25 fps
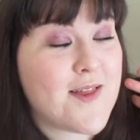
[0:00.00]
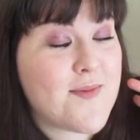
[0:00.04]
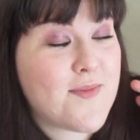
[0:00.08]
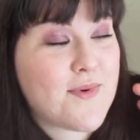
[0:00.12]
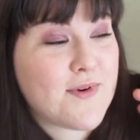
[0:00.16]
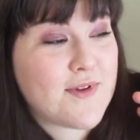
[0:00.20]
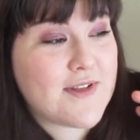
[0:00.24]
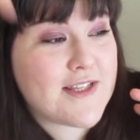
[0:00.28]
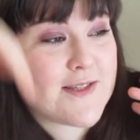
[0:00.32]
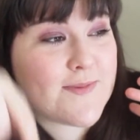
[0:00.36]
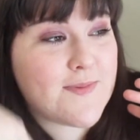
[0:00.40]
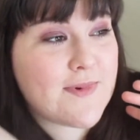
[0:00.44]
The
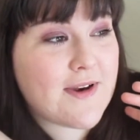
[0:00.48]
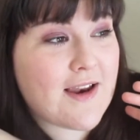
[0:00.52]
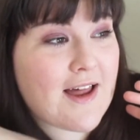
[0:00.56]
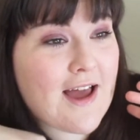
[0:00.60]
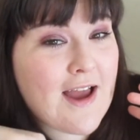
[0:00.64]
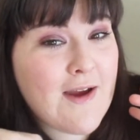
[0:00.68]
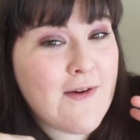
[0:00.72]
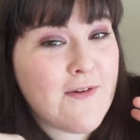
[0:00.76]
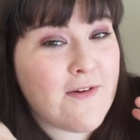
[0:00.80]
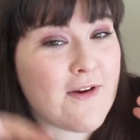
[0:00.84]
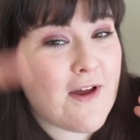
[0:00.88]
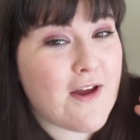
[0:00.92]
button's
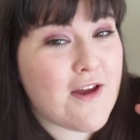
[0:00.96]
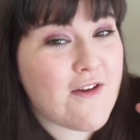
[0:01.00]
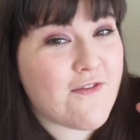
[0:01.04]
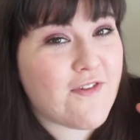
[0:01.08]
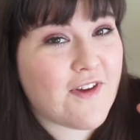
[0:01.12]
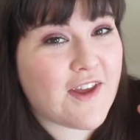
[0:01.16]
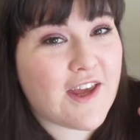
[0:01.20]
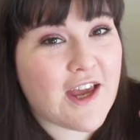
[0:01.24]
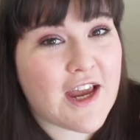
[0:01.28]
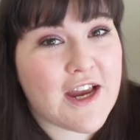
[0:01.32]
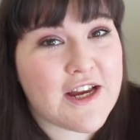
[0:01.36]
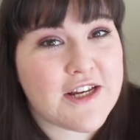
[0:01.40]
below,
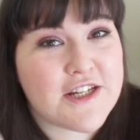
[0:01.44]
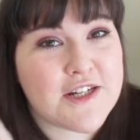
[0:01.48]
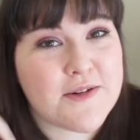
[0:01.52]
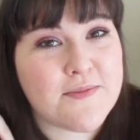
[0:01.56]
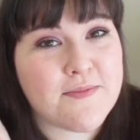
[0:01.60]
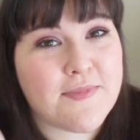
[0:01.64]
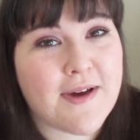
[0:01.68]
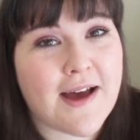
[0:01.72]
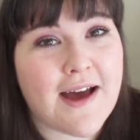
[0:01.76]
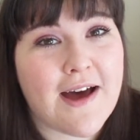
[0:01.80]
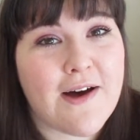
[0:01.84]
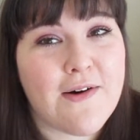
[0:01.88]
notification
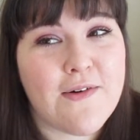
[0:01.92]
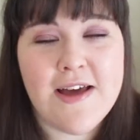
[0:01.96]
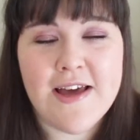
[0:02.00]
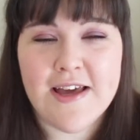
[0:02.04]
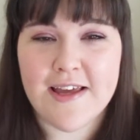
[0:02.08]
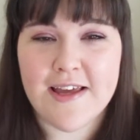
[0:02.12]
bell,